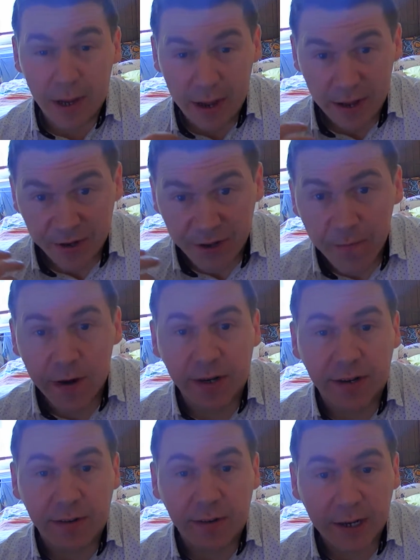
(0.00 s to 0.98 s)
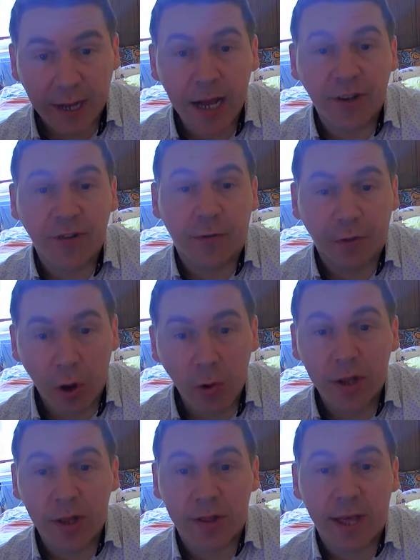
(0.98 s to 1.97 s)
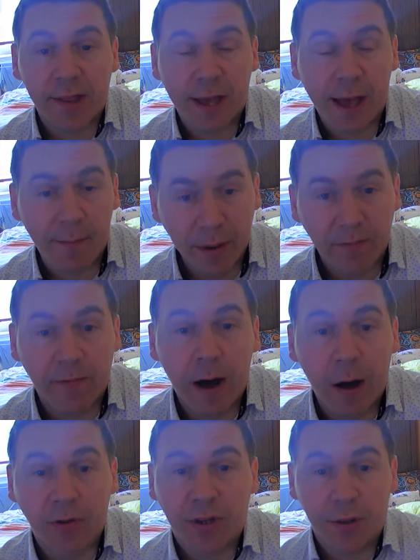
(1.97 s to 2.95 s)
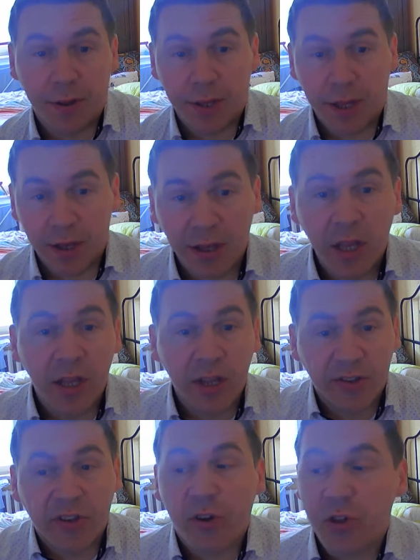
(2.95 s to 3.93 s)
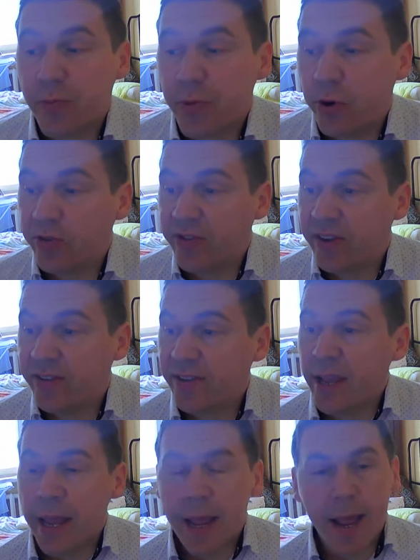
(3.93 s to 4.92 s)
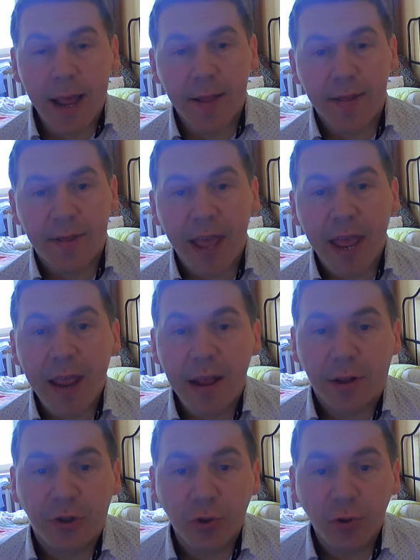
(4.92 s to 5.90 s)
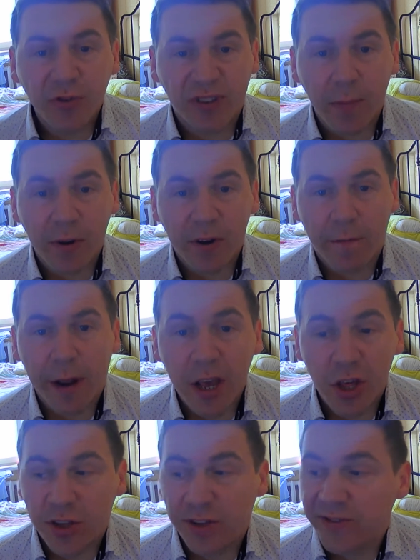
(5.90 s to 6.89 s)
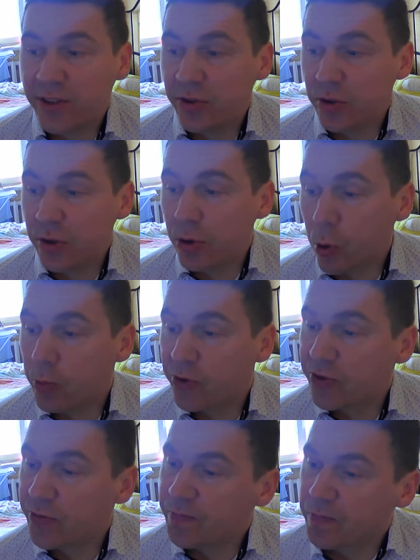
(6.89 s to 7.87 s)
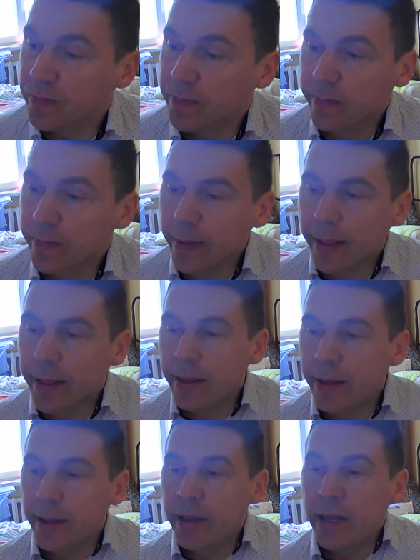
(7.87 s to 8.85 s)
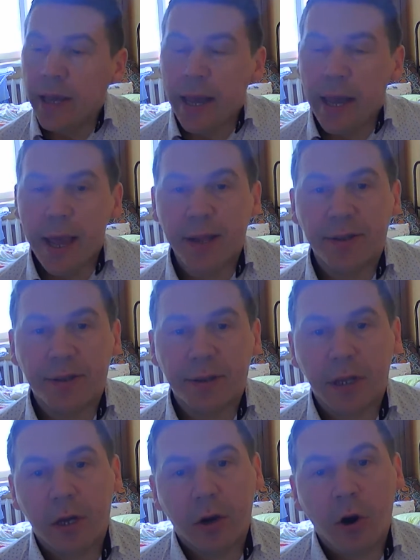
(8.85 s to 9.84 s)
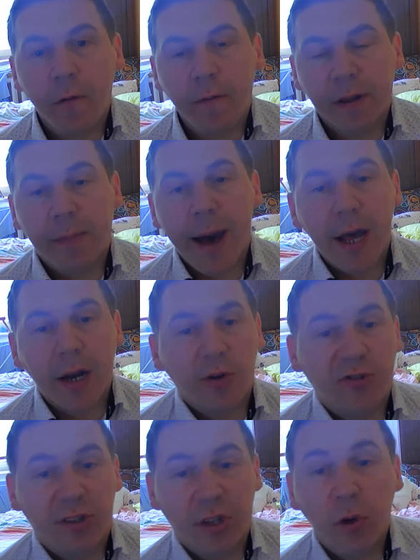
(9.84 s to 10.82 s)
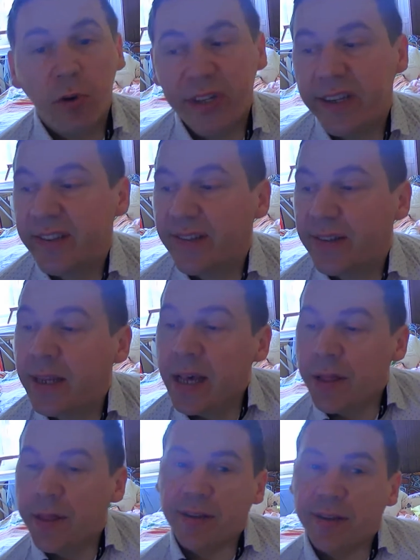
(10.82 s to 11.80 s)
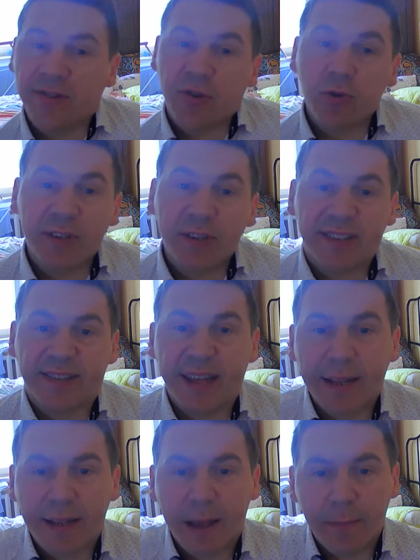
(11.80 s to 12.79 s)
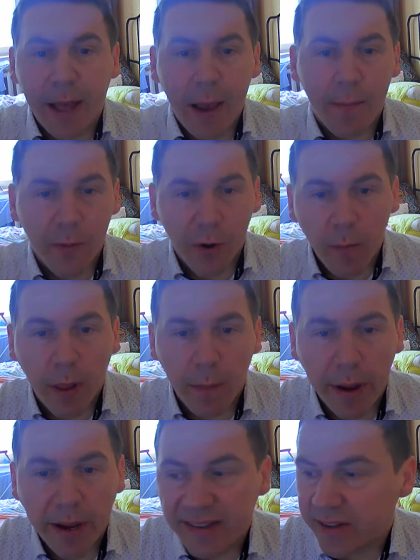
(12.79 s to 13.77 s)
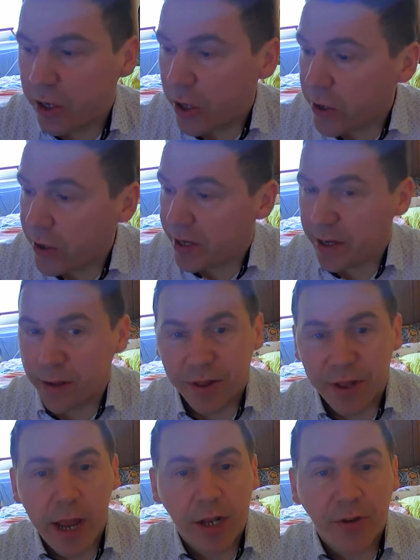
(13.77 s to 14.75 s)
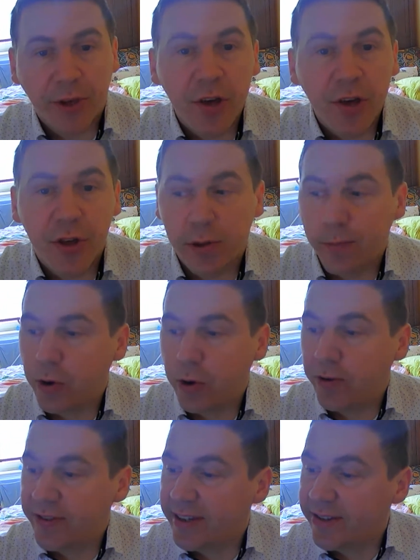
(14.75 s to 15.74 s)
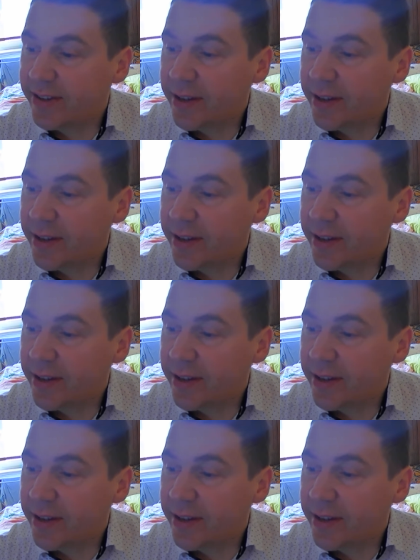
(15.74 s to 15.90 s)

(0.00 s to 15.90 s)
different kinds of knowledge that have been found in the search process, and they do some reflections in the groups. And Howard Barrows noticed that students that apply problem-based learning in their educational process,